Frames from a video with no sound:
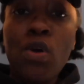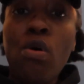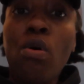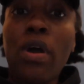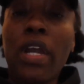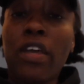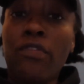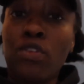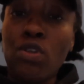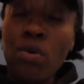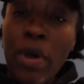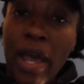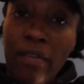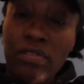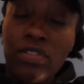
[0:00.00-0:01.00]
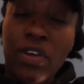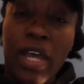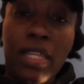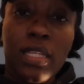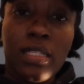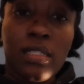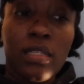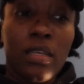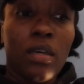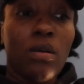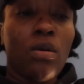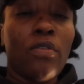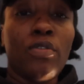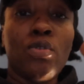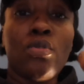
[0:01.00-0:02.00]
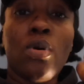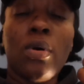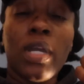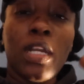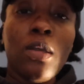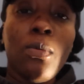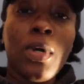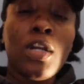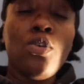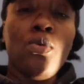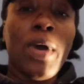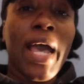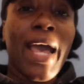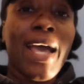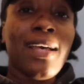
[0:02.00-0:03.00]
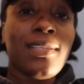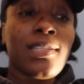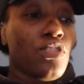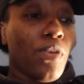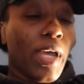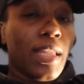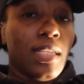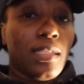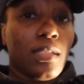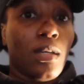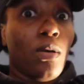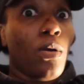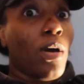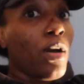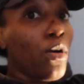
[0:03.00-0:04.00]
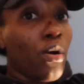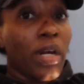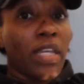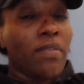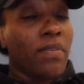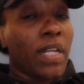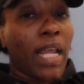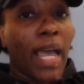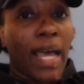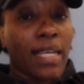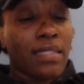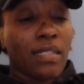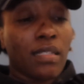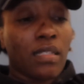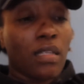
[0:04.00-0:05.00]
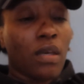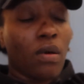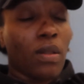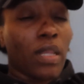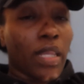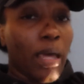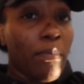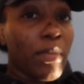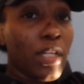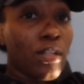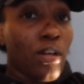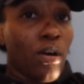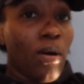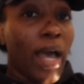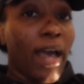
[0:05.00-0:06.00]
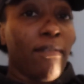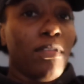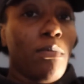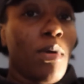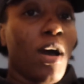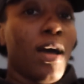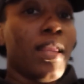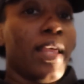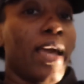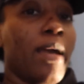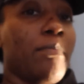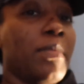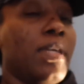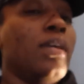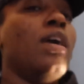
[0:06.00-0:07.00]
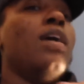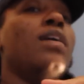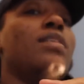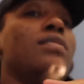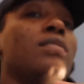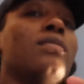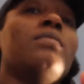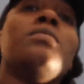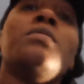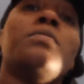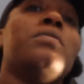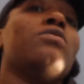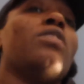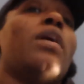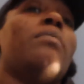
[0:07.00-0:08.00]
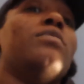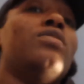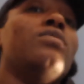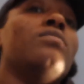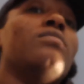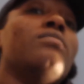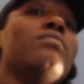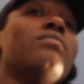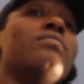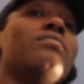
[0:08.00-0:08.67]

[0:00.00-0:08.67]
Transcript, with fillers: Or if you have tried this scale, if you know anyone who has tried this scale or even has this scale, let me know. Have them holler at me. Tell them to subscribe too.